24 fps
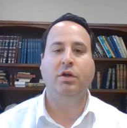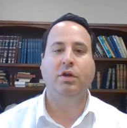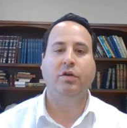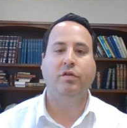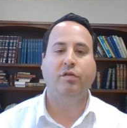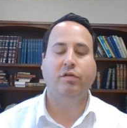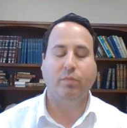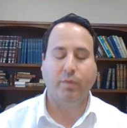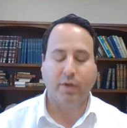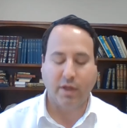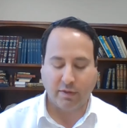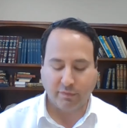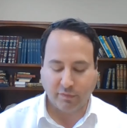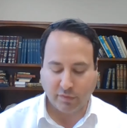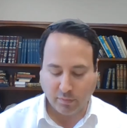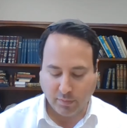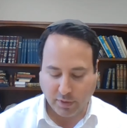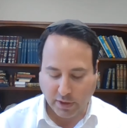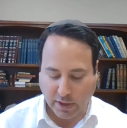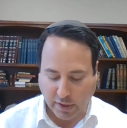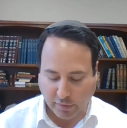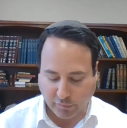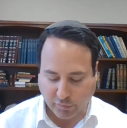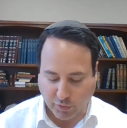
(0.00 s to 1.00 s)
So we have to
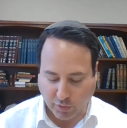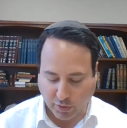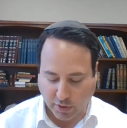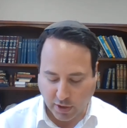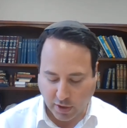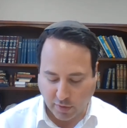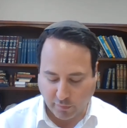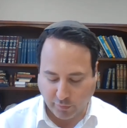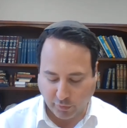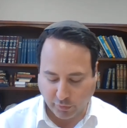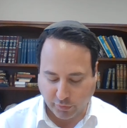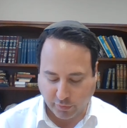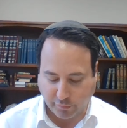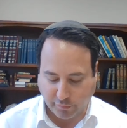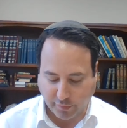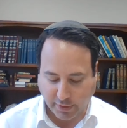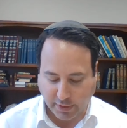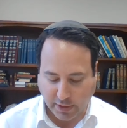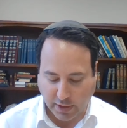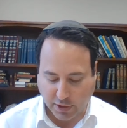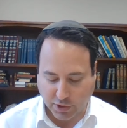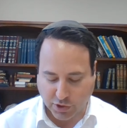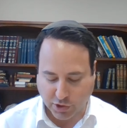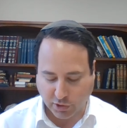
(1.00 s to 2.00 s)
be extra careful to
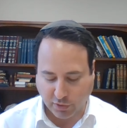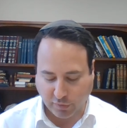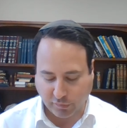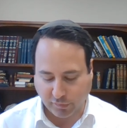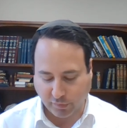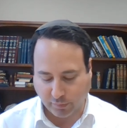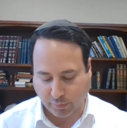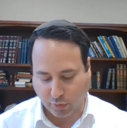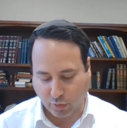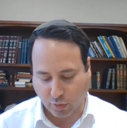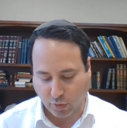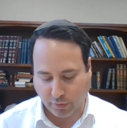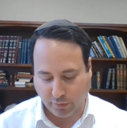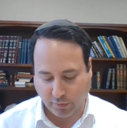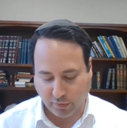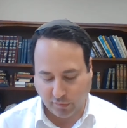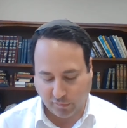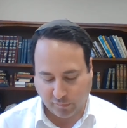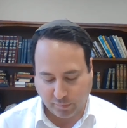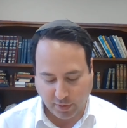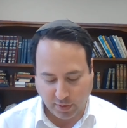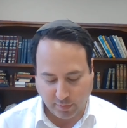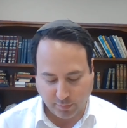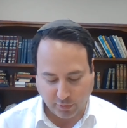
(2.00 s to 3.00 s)
financially support
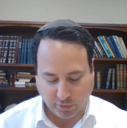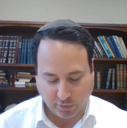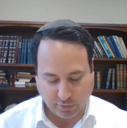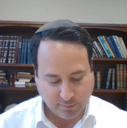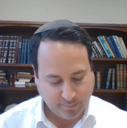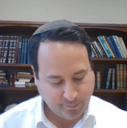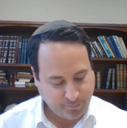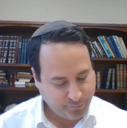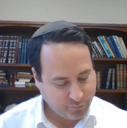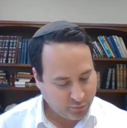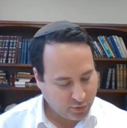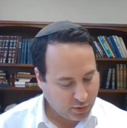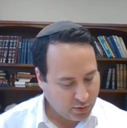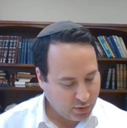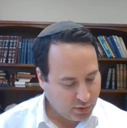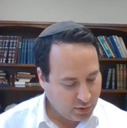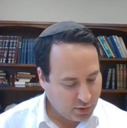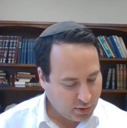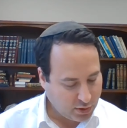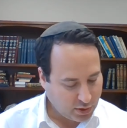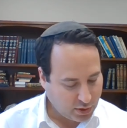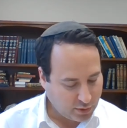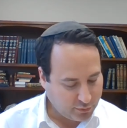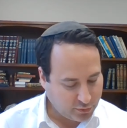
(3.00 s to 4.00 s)
these people.
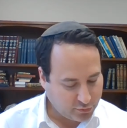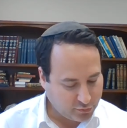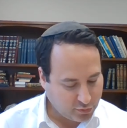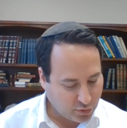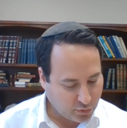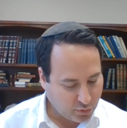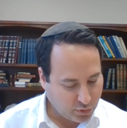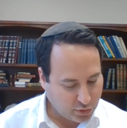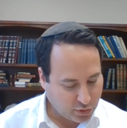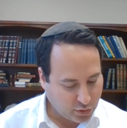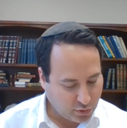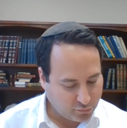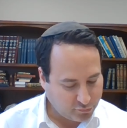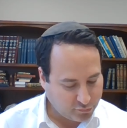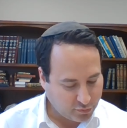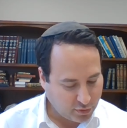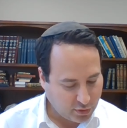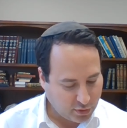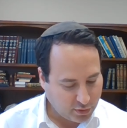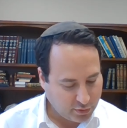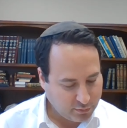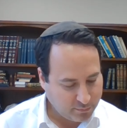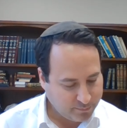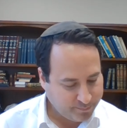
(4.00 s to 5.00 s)
And the Torah goes
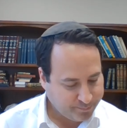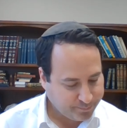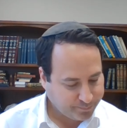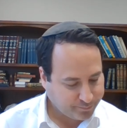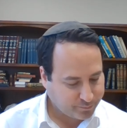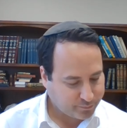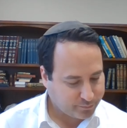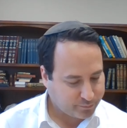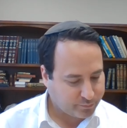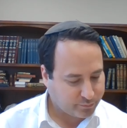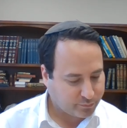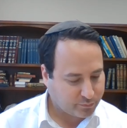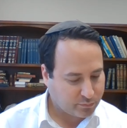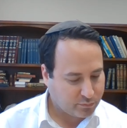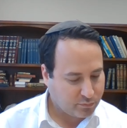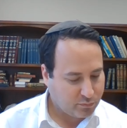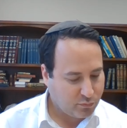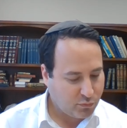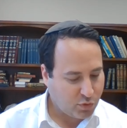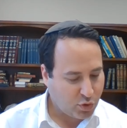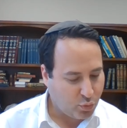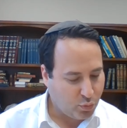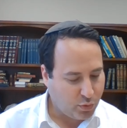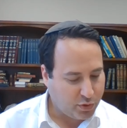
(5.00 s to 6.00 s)
on,
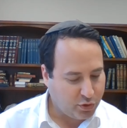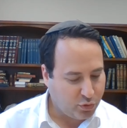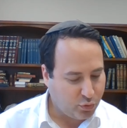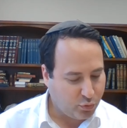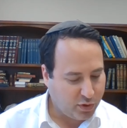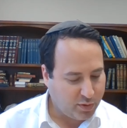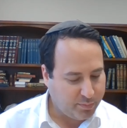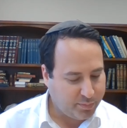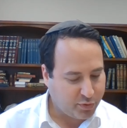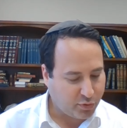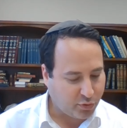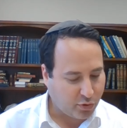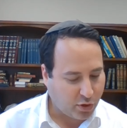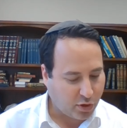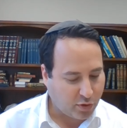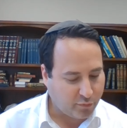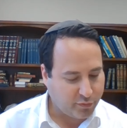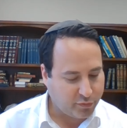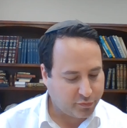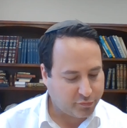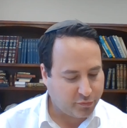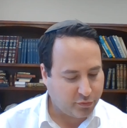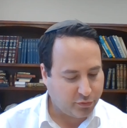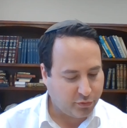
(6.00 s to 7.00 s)
when you reap your
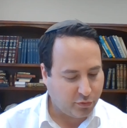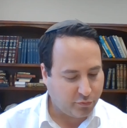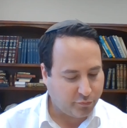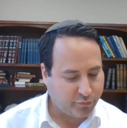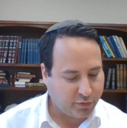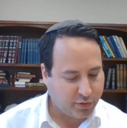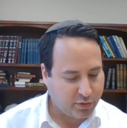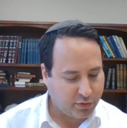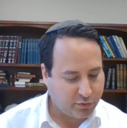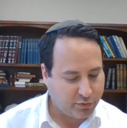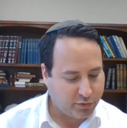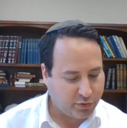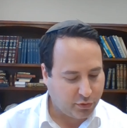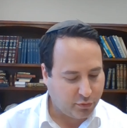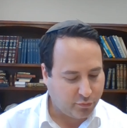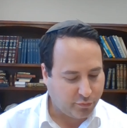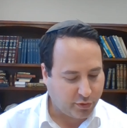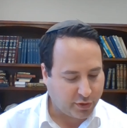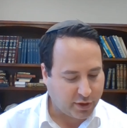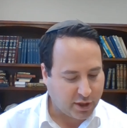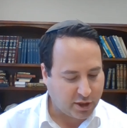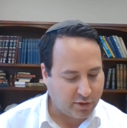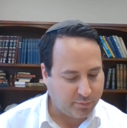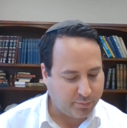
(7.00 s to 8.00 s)
harvest in your field and you
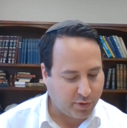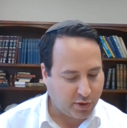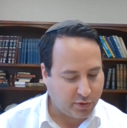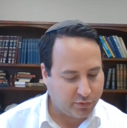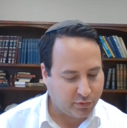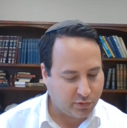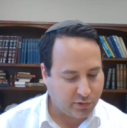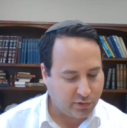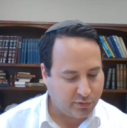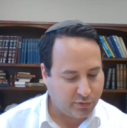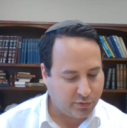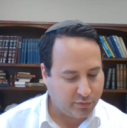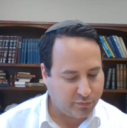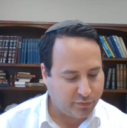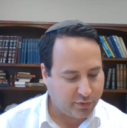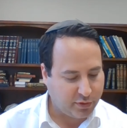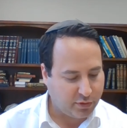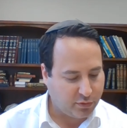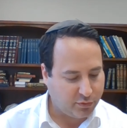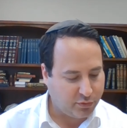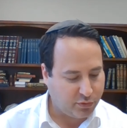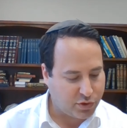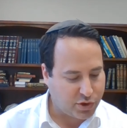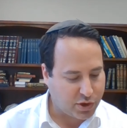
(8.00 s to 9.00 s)
forget a bundle in the
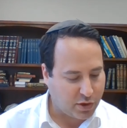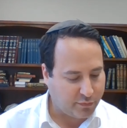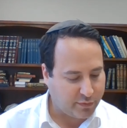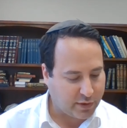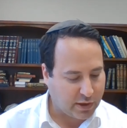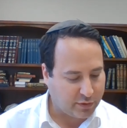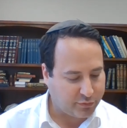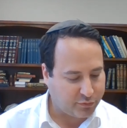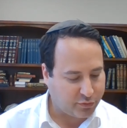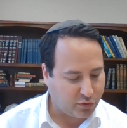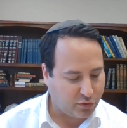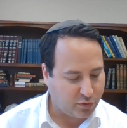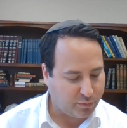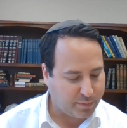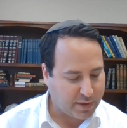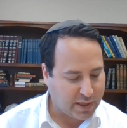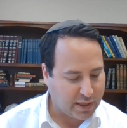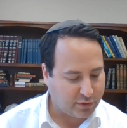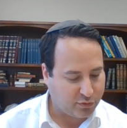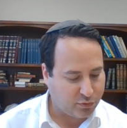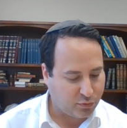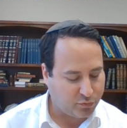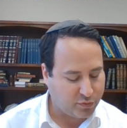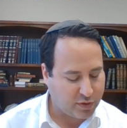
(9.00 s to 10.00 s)
field, you shall not turn
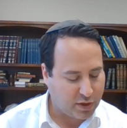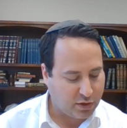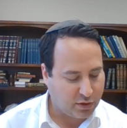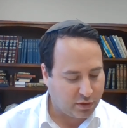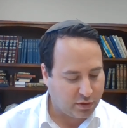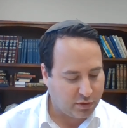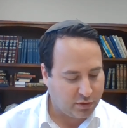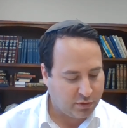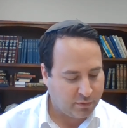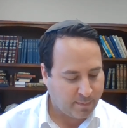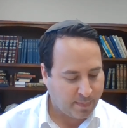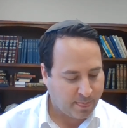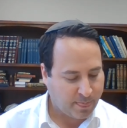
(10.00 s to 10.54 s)
back to take it.